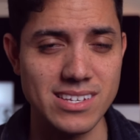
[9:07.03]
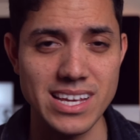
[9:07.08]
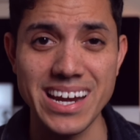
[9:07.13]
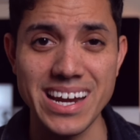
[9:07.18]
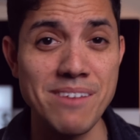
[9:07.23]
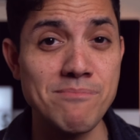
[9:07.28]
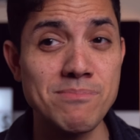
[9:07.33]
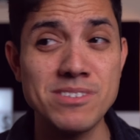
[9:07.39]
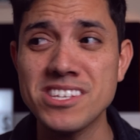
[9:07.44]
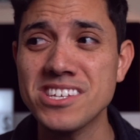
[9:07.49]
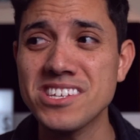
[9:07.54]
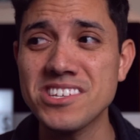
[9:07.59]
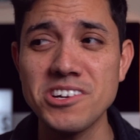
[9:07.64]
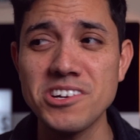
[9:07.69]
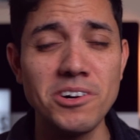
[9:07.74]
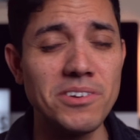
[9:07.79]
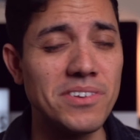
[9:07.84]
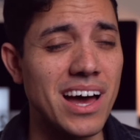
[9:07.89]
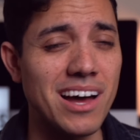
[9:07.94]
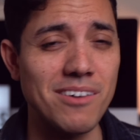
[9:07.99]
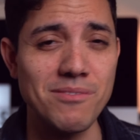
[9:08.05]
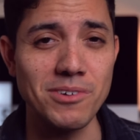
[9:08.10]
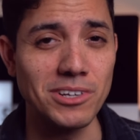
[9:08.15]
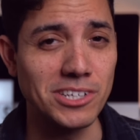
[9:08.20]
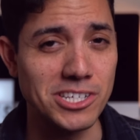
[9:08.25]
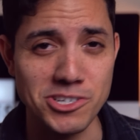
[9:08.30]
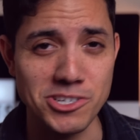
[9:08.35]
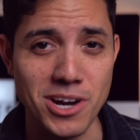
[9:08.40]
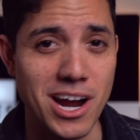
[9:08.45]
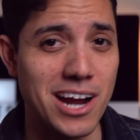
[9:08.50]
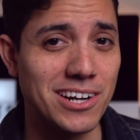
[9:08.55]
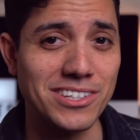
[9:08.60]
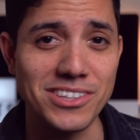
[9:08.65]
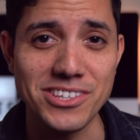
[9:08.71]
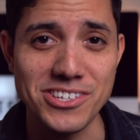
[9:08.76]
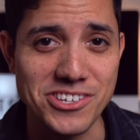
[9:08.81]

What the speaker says: and I'm still not really scratching the